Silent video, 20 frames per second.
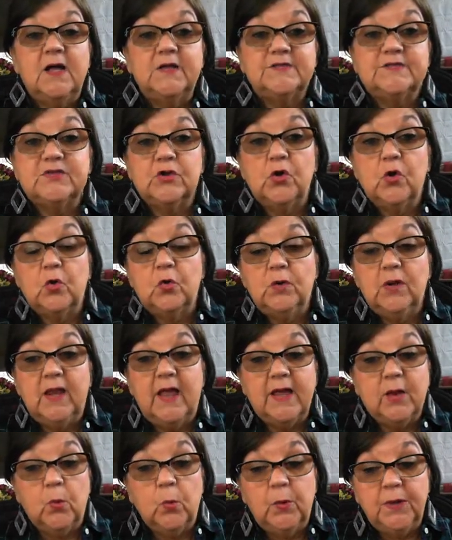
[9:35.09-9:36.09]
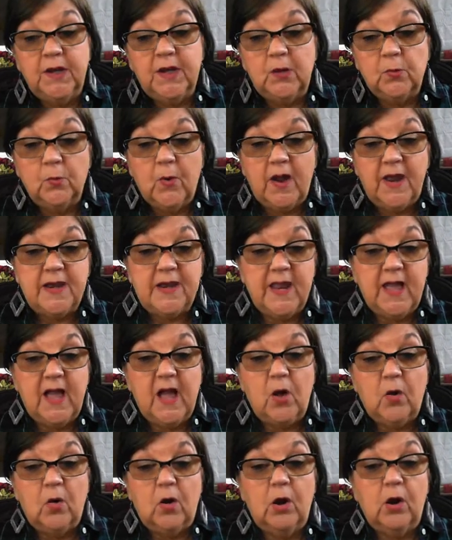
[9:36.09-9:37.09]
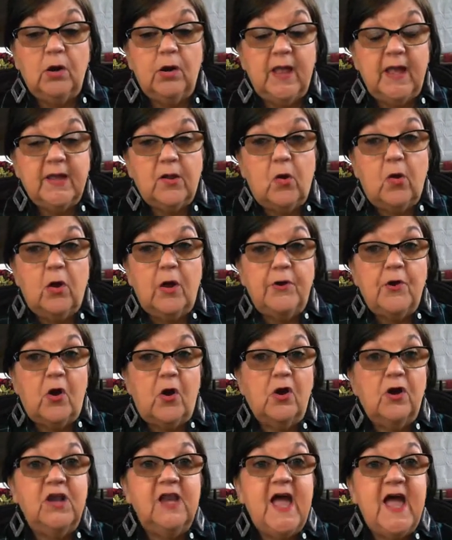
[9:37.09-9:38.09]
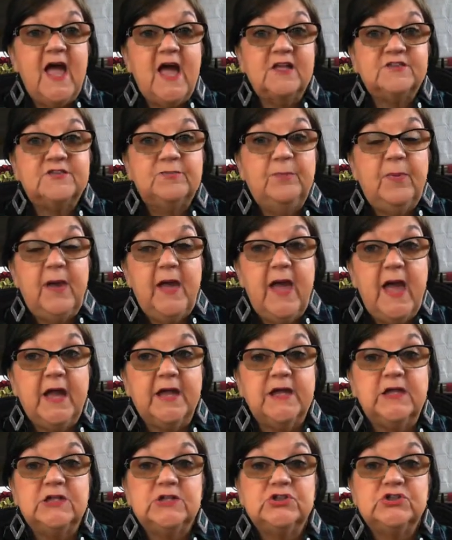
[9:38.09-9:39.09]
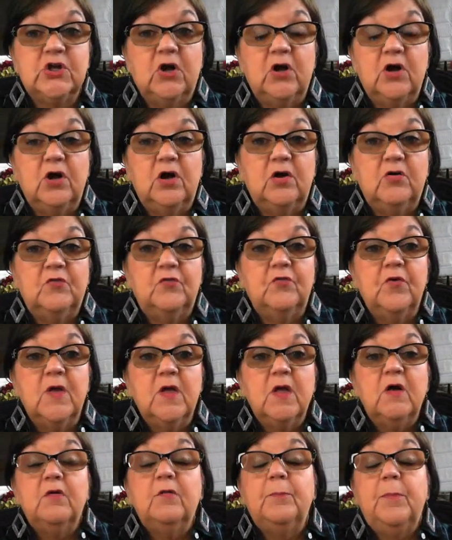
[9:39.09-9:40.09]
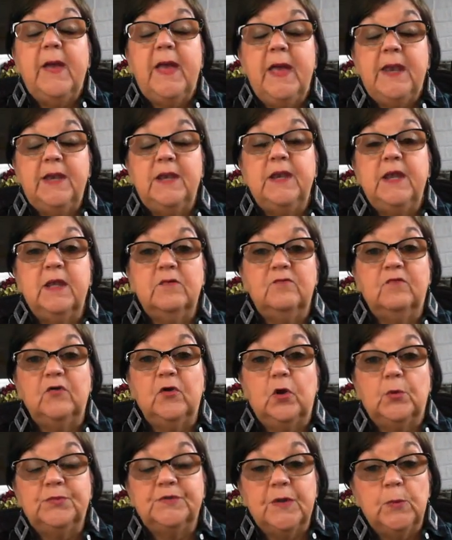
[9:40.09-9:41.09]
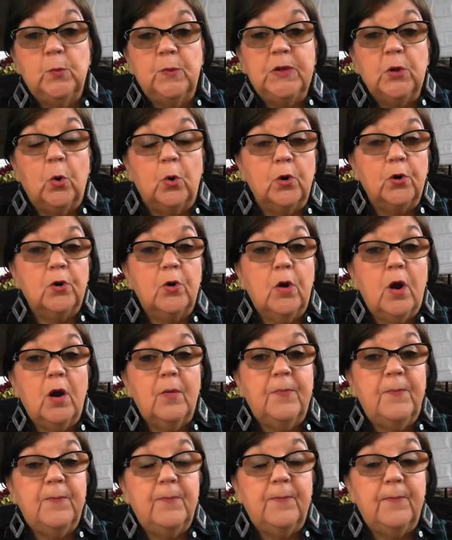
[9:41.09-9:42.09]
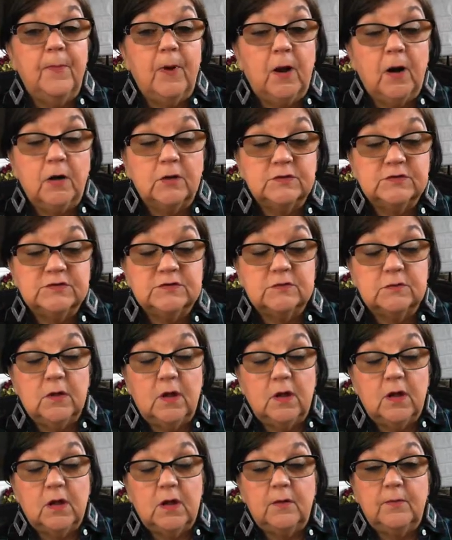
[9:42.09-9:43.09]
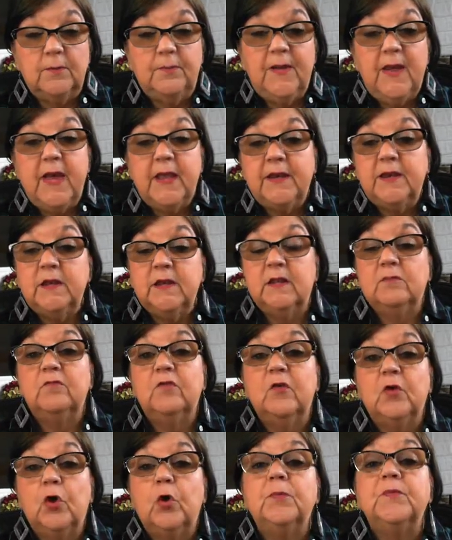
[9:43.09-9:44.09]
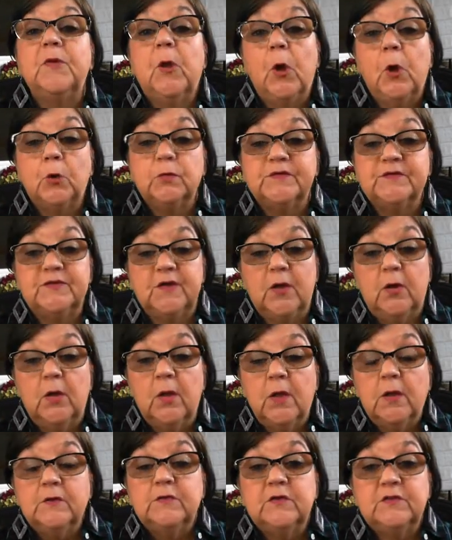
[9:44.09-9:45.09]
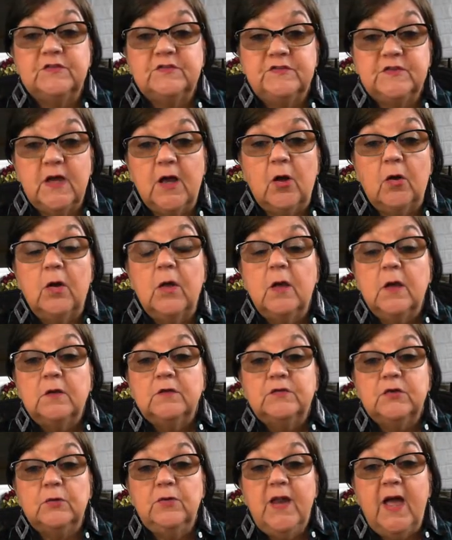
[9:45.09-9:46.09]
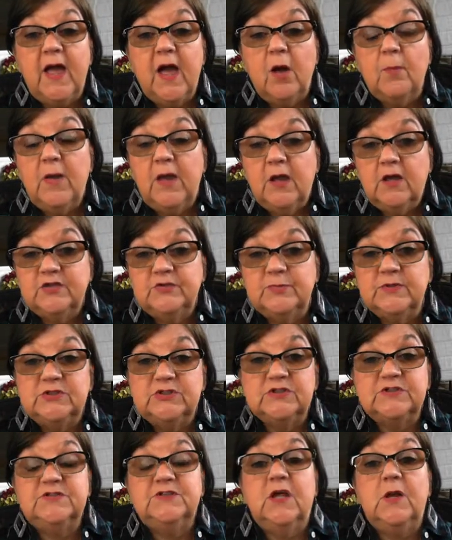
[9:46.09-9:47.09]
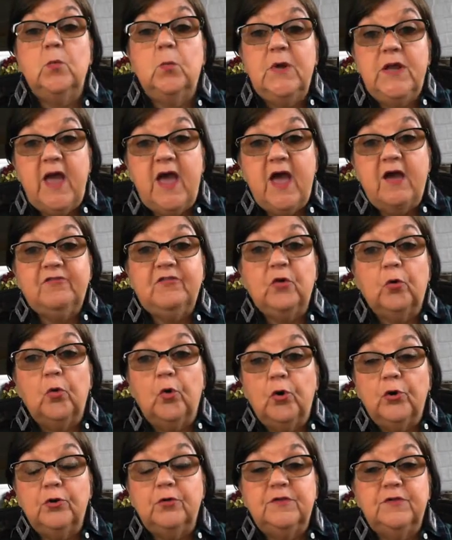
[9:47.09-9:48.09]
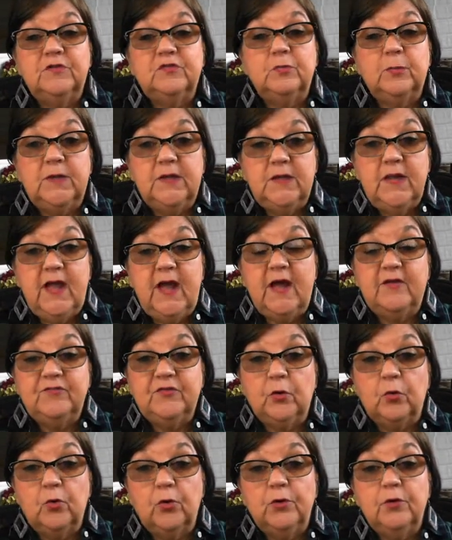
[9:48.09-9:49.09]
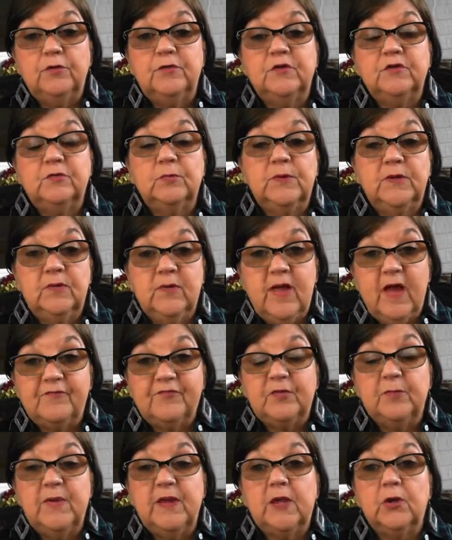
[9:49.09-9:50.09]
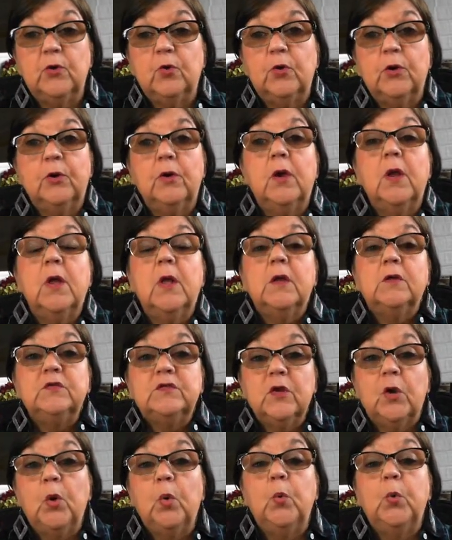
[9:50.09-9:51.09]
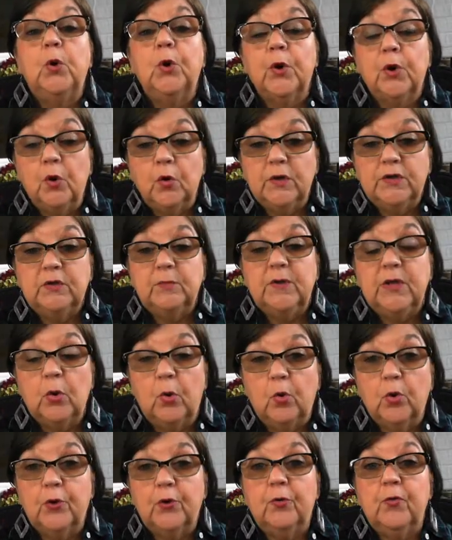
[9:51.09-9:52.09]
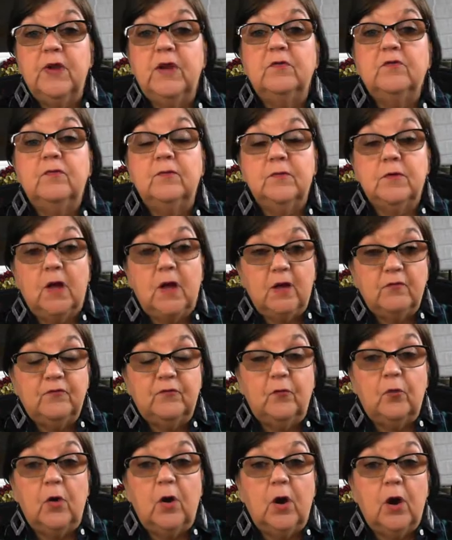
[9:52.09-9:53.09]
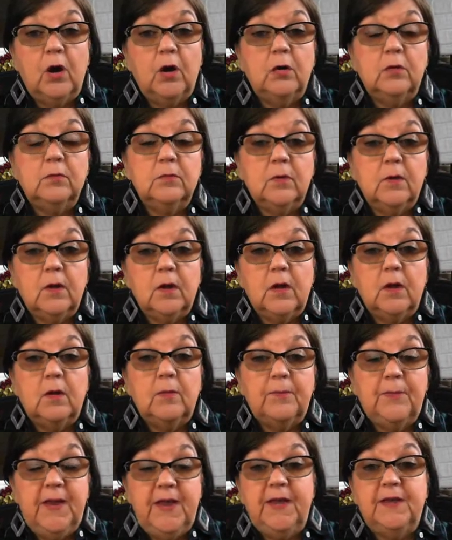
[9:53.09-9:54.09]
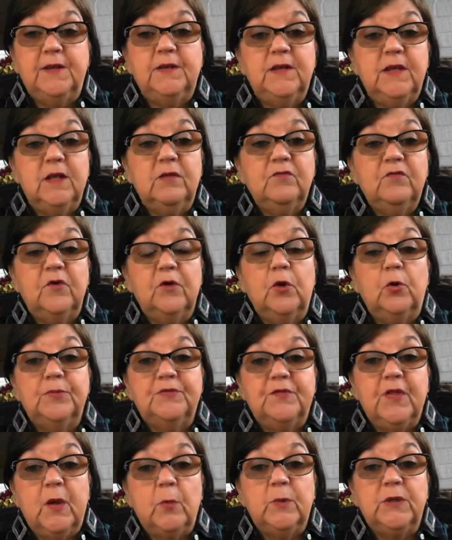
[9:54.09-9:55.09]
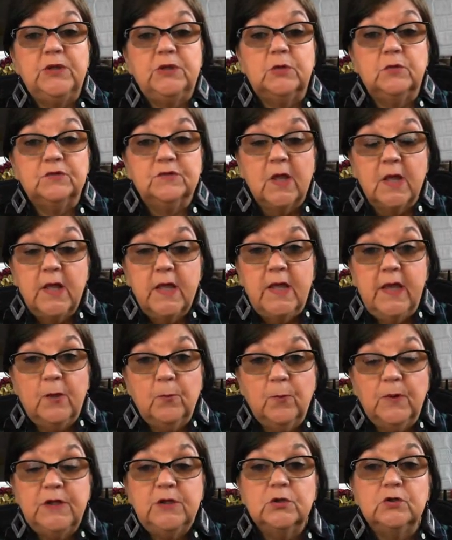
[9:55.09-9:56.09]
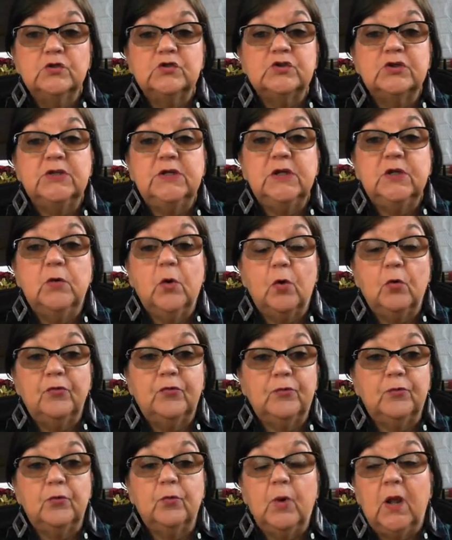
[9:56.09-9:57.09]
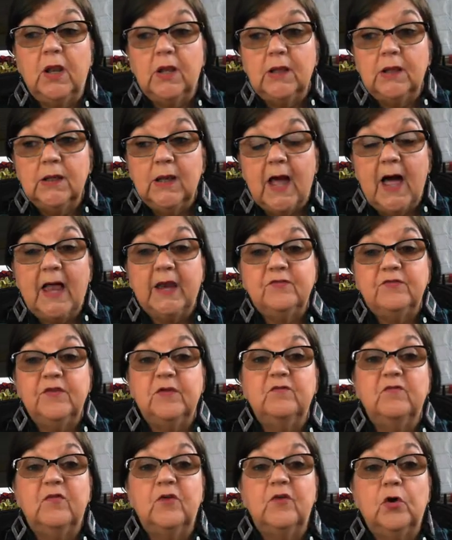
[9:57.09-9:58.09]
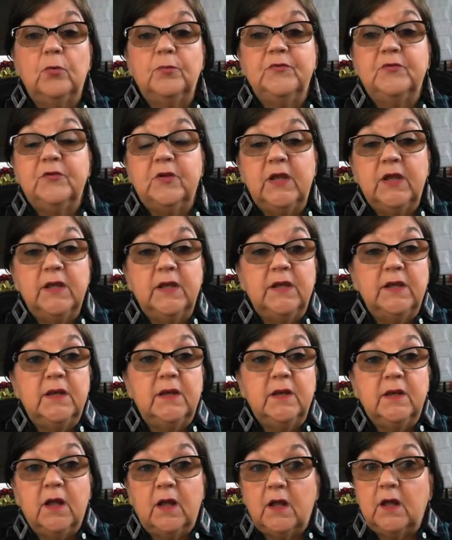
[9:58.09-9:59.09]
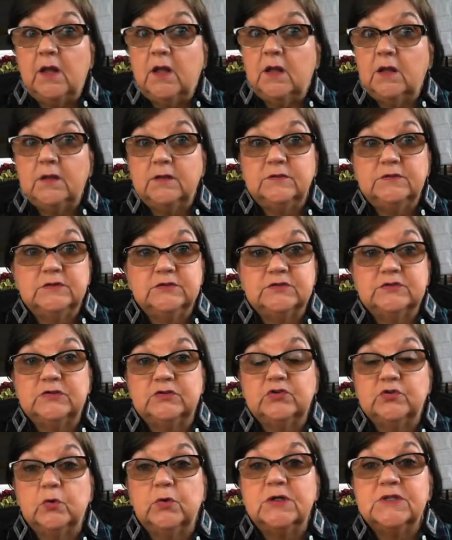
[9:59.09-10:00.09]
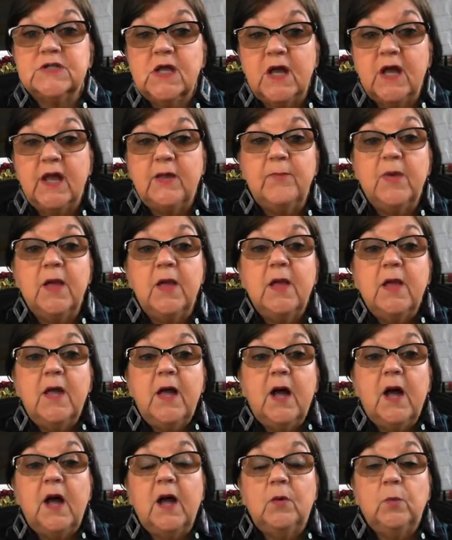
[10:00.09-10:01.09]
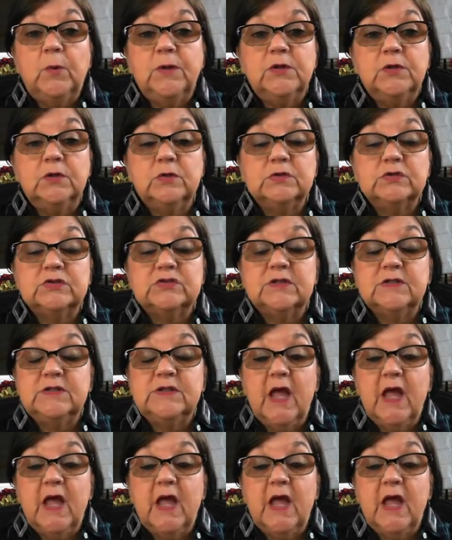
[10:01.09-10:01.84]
So like we right now are like on our last package of padded envelopes, and we order our padded envelopes wholesale to sell. So now my husband just said, we have to order this week, you have to order this week, we have to make an order. So we're going to be ordering for our padded envelopes that we use. And we usually go through a lot of envelopes in just a short time. We use the